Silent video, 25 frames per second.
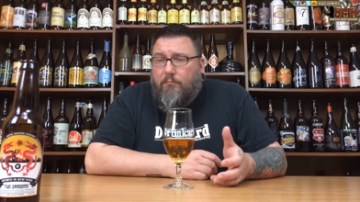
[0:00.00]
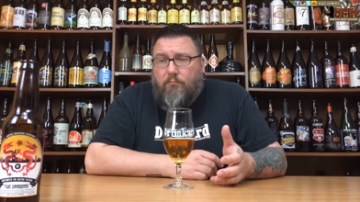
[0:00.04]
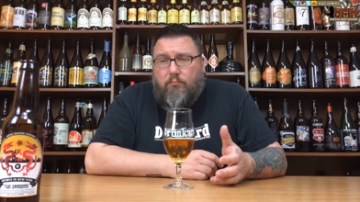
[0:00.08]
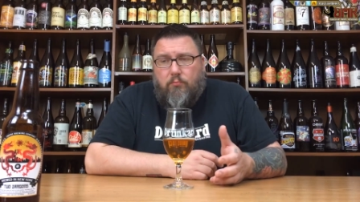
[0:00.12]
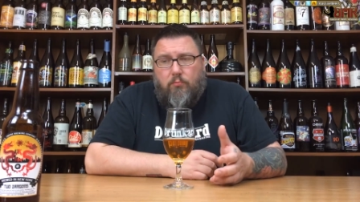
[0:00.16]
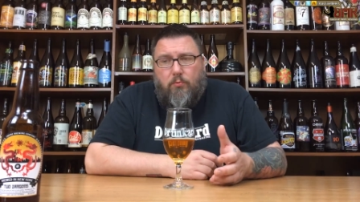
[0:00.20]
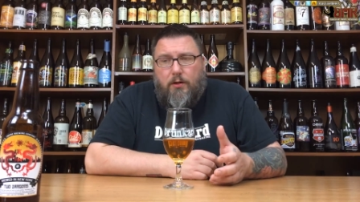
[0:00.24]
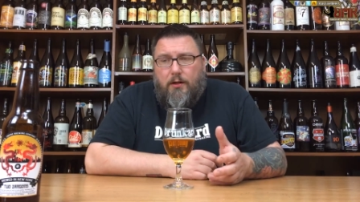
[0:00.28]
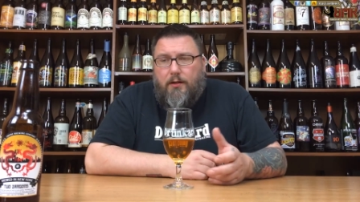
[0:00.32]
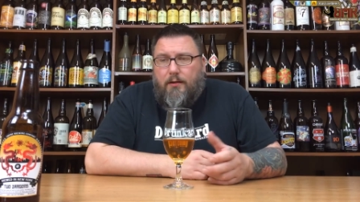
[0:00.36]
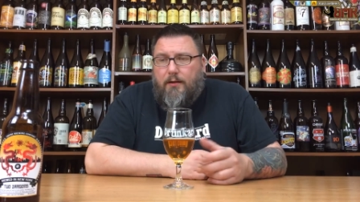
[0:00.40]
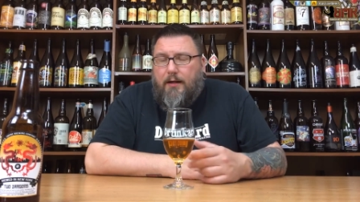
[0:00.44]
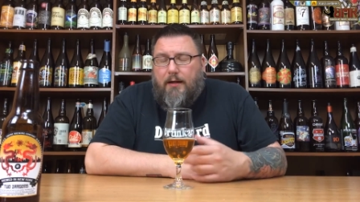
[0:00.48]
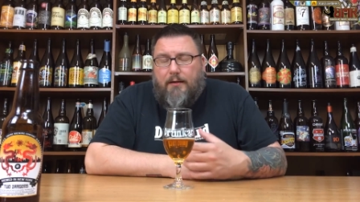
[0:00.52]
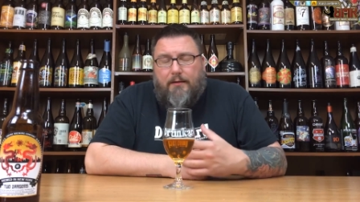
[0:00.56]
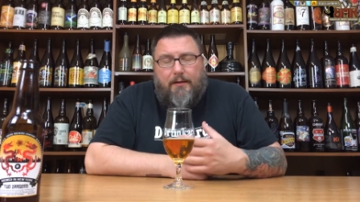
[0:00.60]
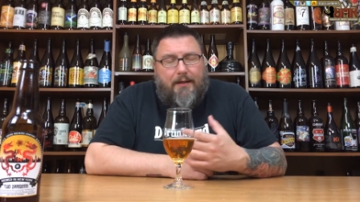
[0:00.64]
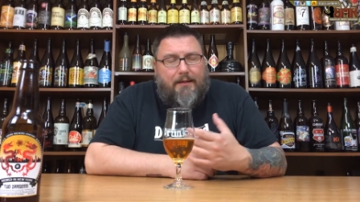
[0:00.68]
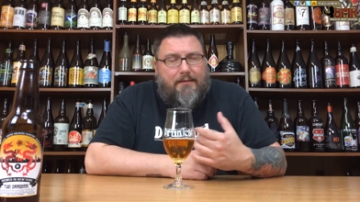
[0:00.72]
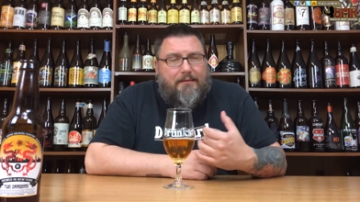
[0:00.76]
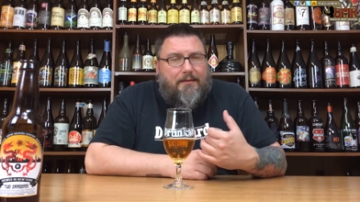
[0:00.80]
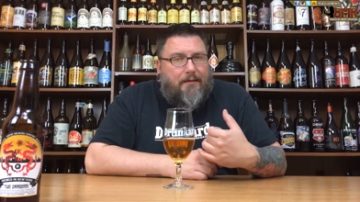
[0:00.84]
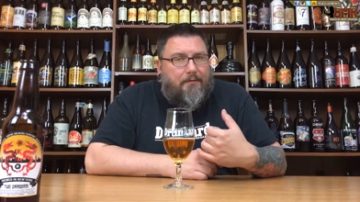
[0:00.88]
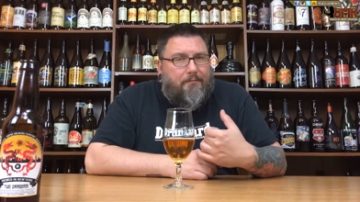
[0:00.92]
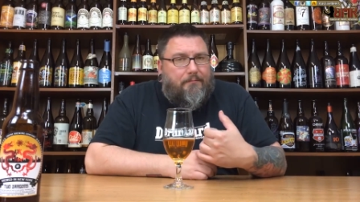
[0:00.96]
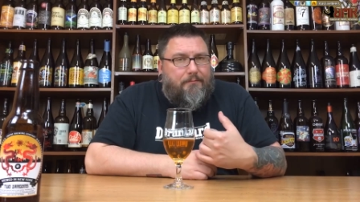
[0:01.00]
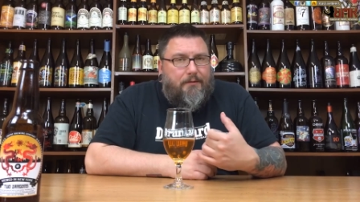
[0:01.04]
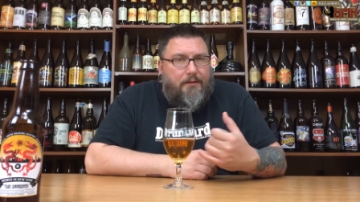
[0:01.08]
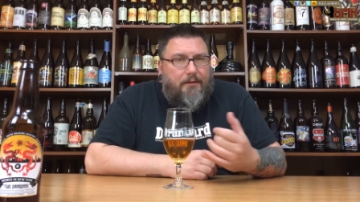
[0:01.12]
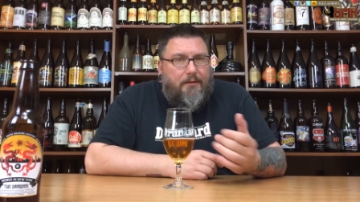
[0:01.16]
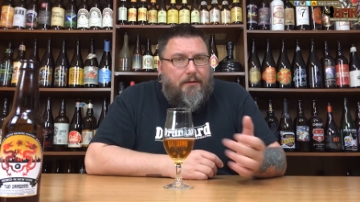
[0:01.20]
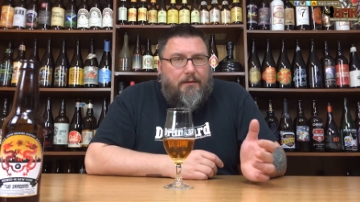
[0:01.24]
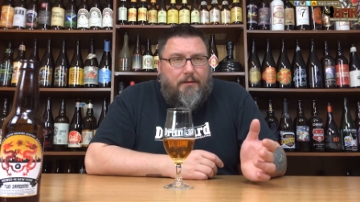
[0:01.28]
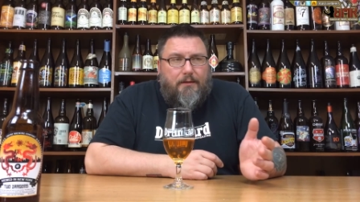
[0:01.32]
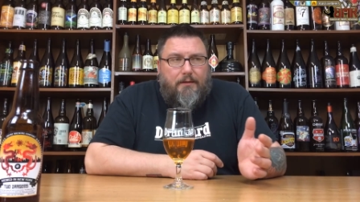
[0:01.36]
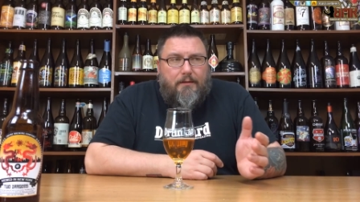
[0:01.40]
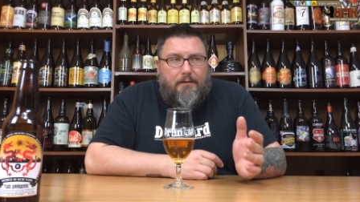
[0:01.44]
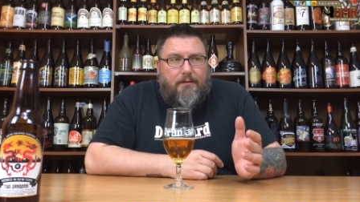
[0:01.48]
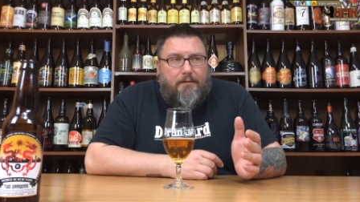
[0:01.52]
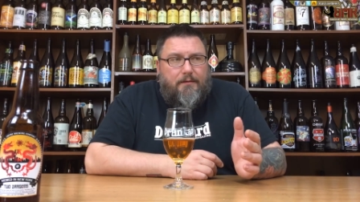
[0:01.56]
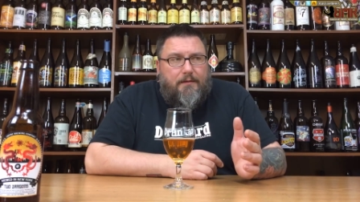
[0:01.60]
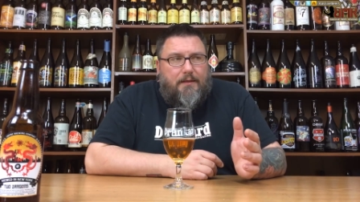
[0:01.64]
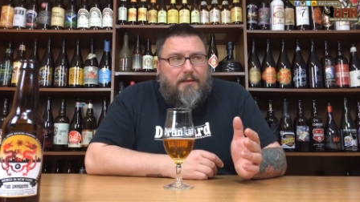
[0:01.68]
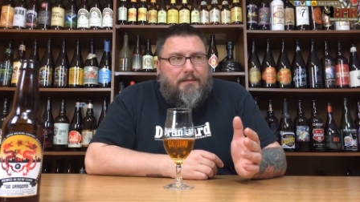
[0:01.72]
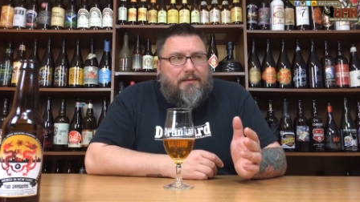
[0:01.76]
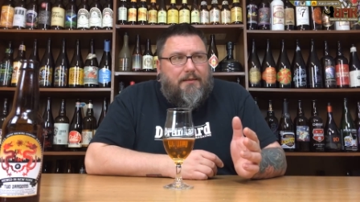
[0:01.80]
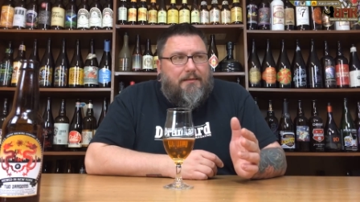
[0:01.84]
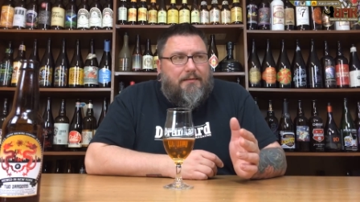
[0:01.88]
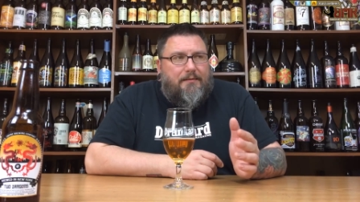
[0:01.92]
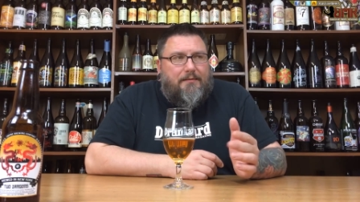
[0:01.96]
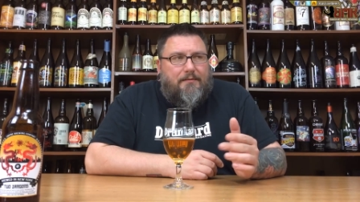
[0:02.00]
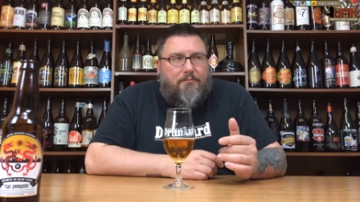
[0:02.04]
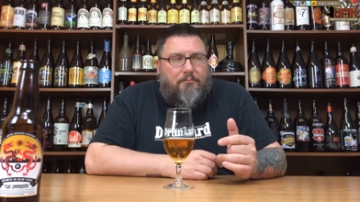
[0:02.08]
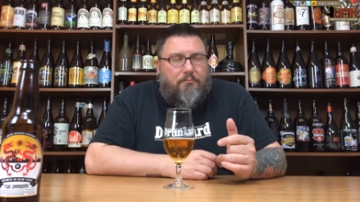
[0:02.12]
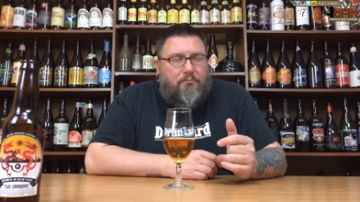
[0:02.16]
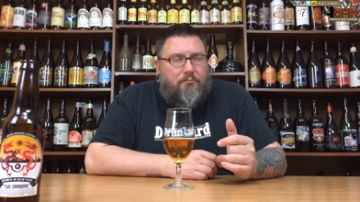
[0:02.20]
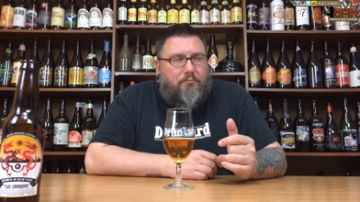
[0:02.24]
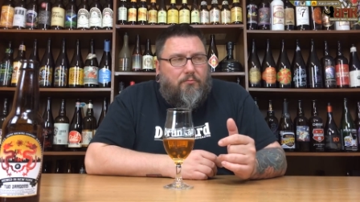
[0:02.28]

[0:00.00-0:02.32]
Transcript: Real, uh, like I said, this is,